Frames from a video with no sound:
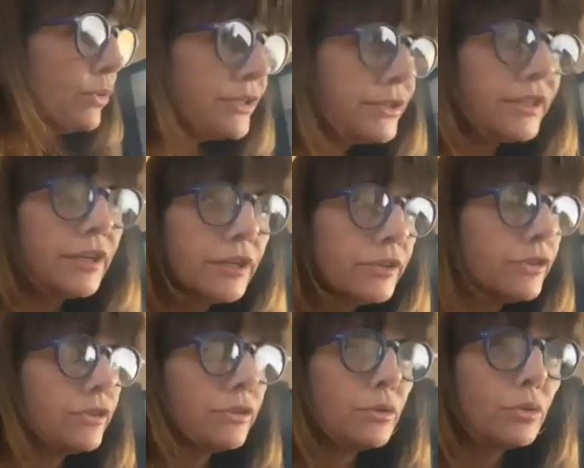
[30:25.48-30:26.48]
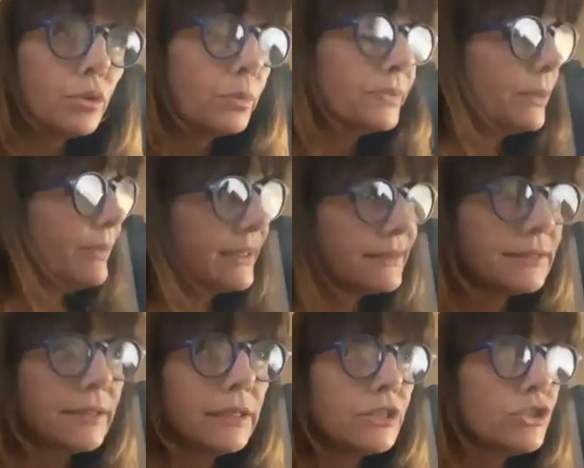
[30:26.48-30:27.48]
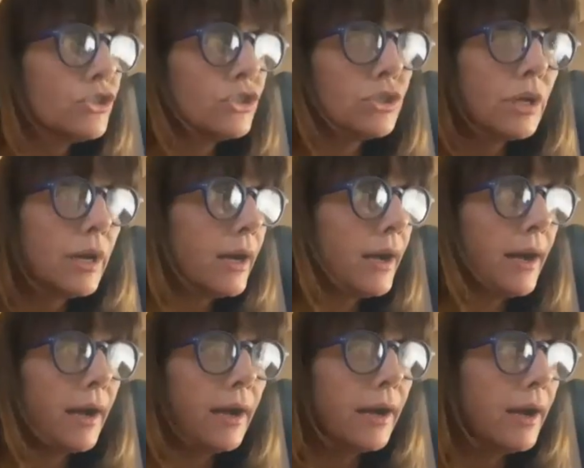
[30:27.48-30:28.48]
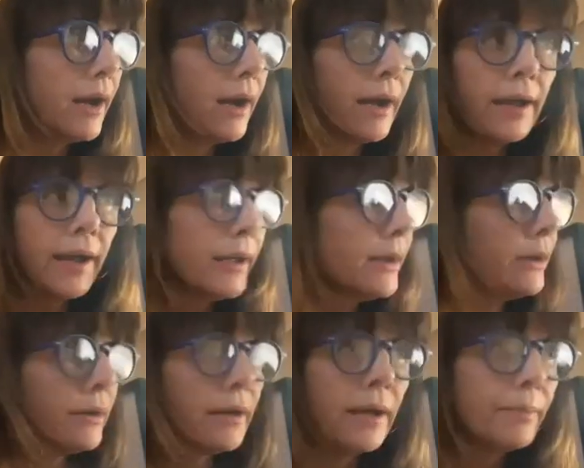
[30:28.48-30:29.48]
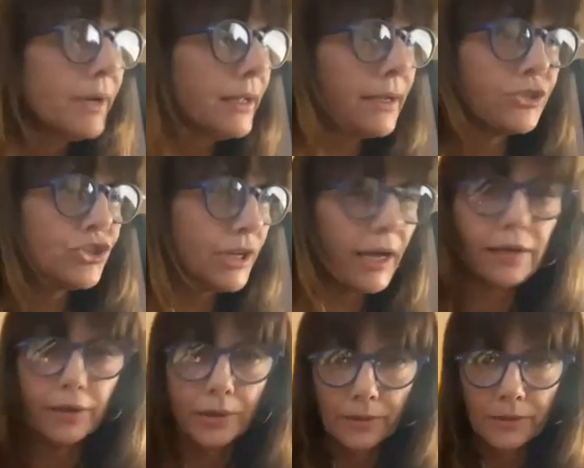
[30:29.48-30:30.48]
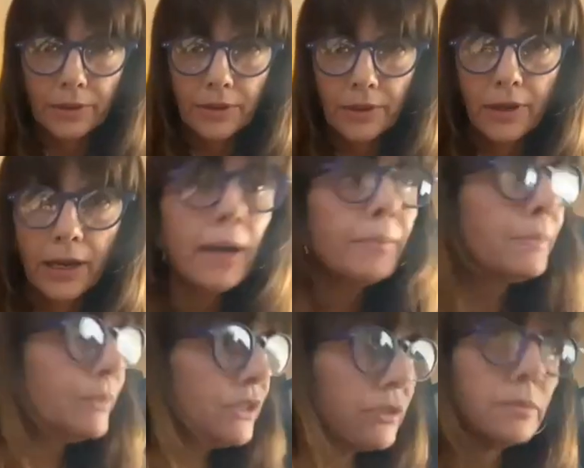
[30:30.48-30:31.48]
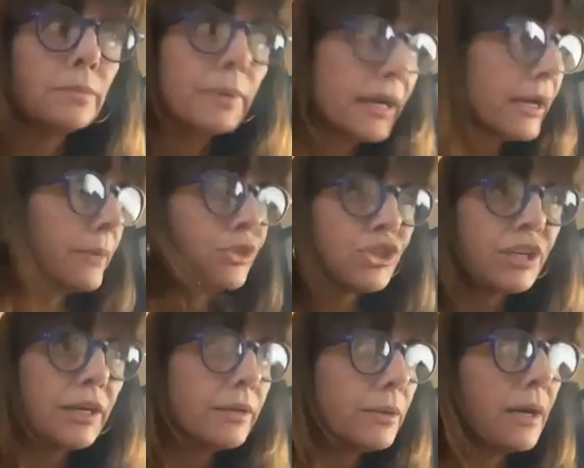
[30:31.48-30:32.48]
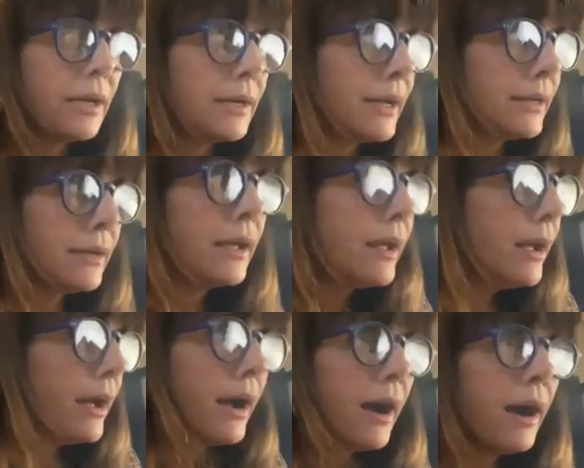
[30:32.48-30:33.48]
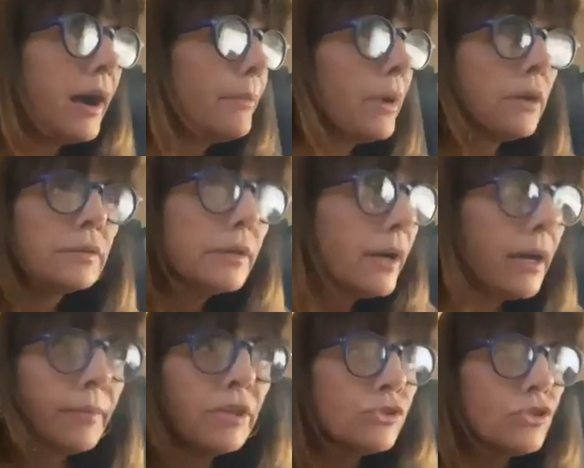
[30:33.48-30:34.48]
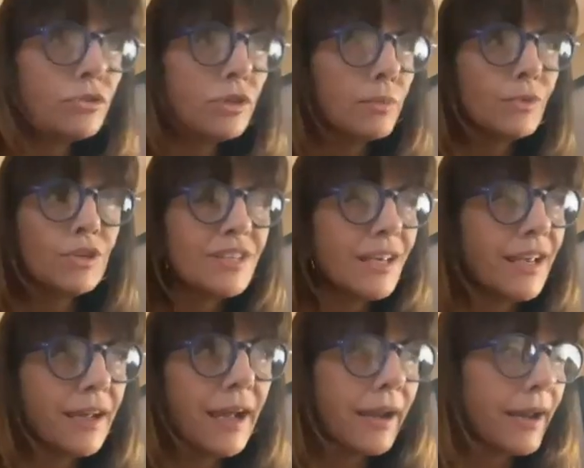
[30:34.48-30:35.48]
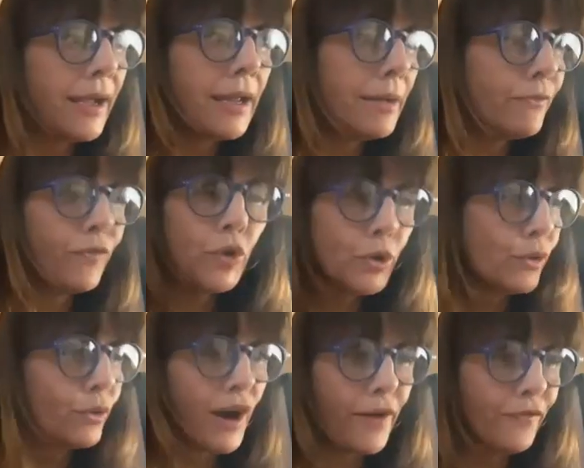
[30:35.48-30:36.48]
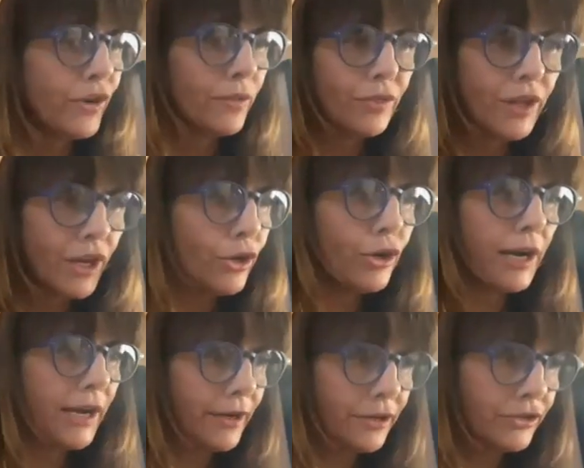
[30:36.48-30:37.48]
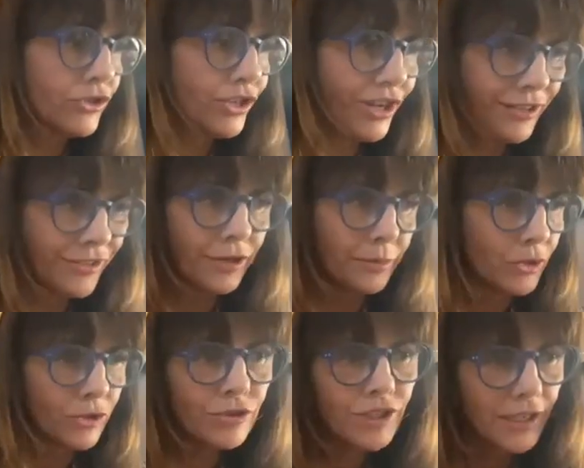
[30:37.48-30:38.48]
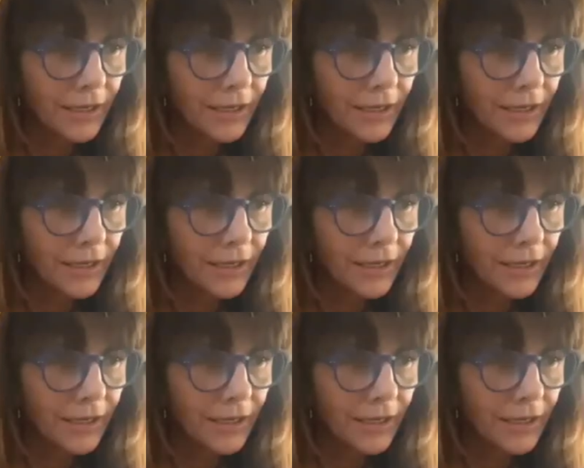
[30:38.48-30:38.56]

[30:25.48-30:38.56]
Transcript: I enter the group, the backstage, I'm like a shadow. I'm invisible, but I am a shadow, and I'm into the music, and I am photographing their energy and their music.